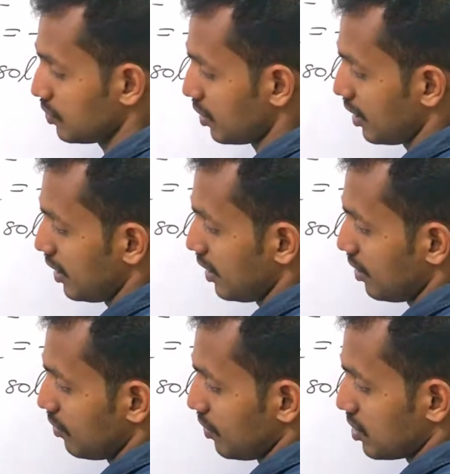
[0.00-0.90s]
Okay,
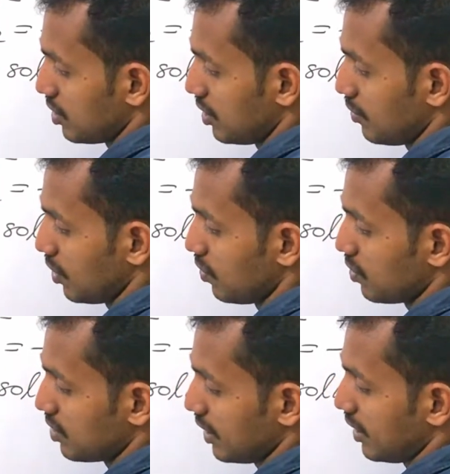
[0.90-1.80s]
first term equal
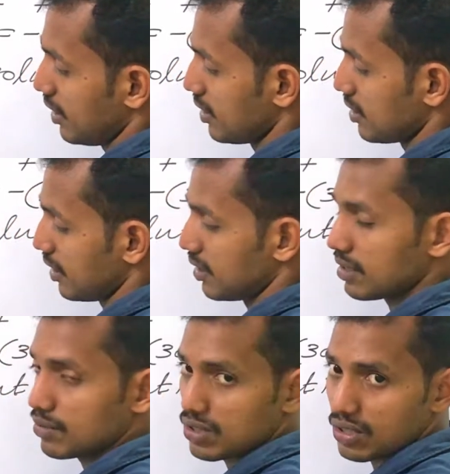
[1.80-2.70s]
to second and second
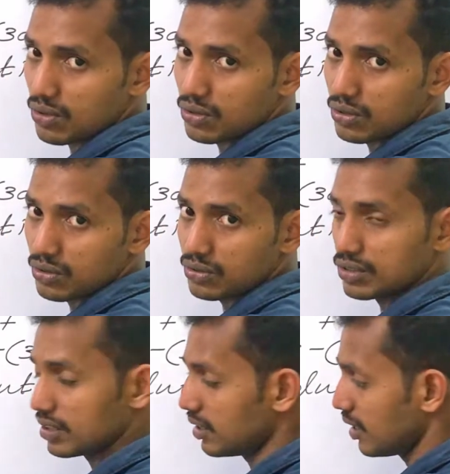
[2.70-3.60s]
term is equal to
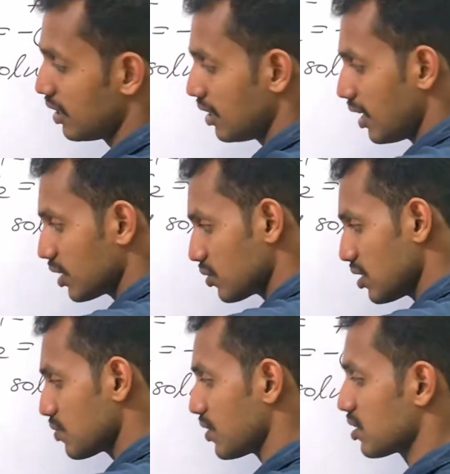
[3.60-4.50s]
third as well
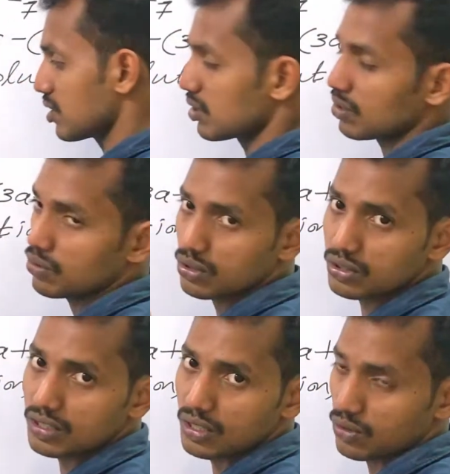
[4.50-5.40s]
as first is equal to
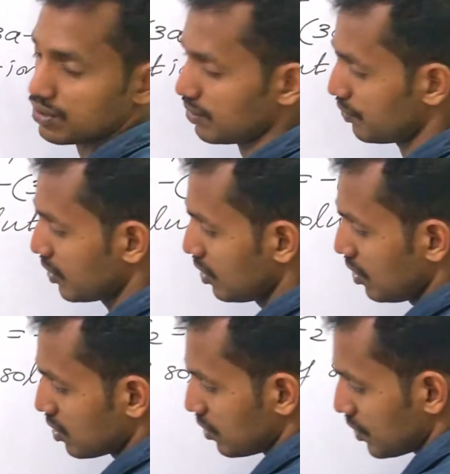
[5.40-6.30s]
third also.
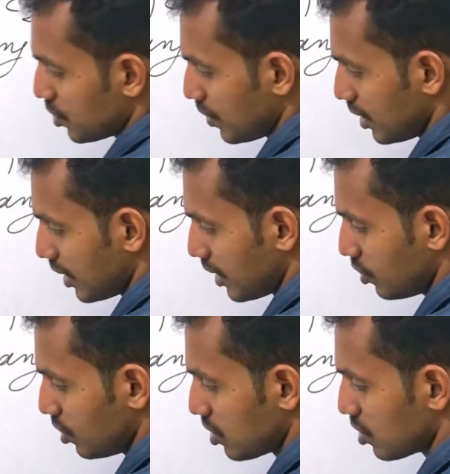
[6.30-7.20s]
So first we are
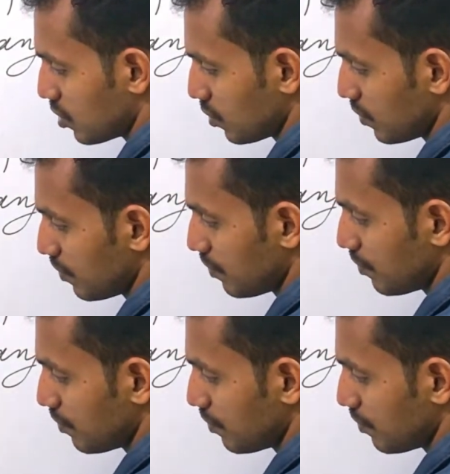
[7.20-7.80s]
taking these two.